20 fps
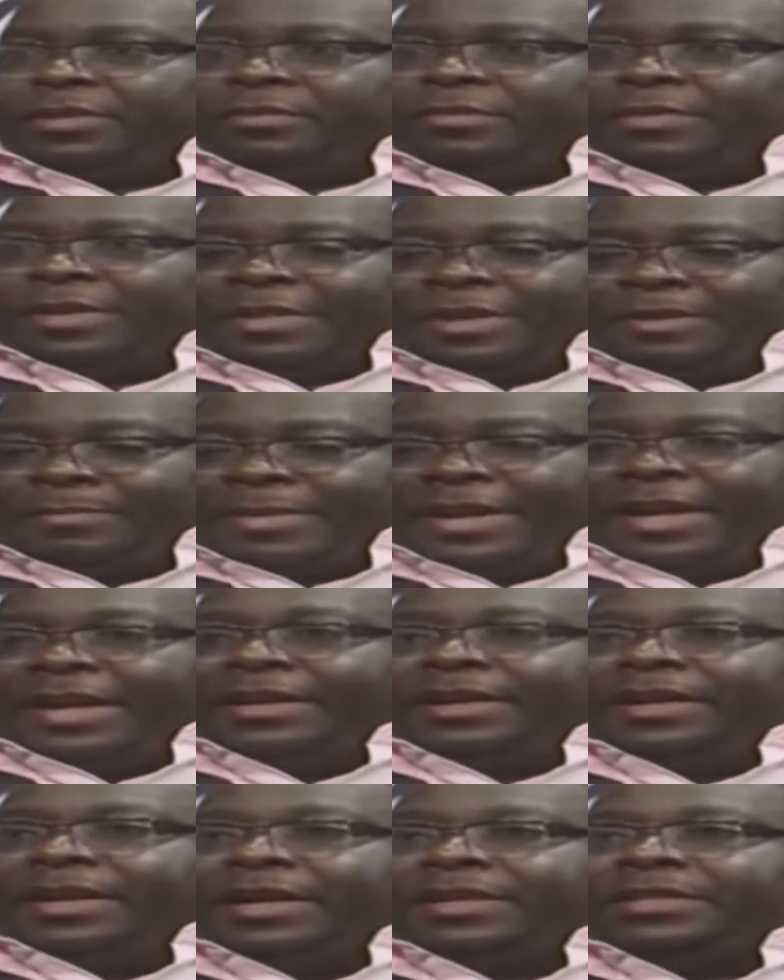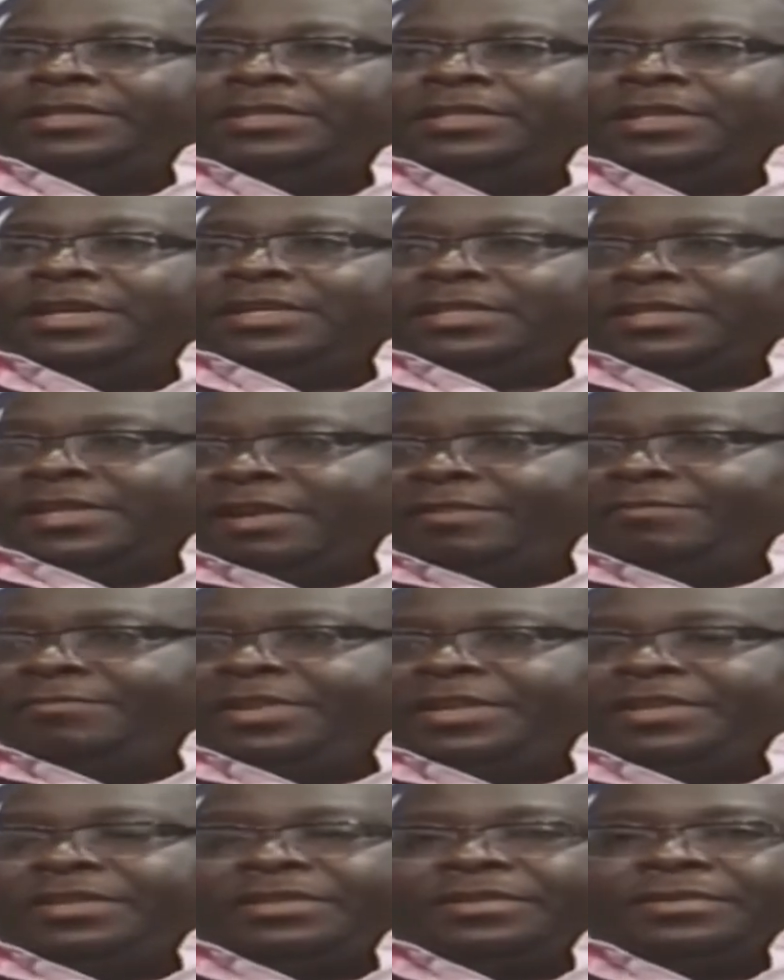But I think by and large, as
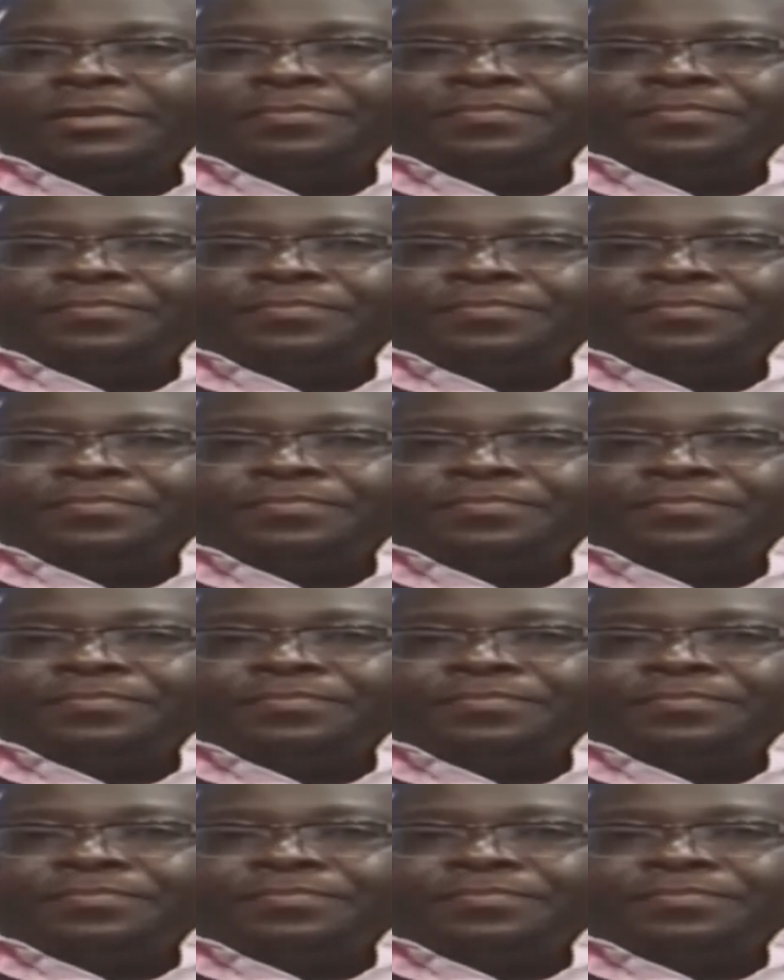government,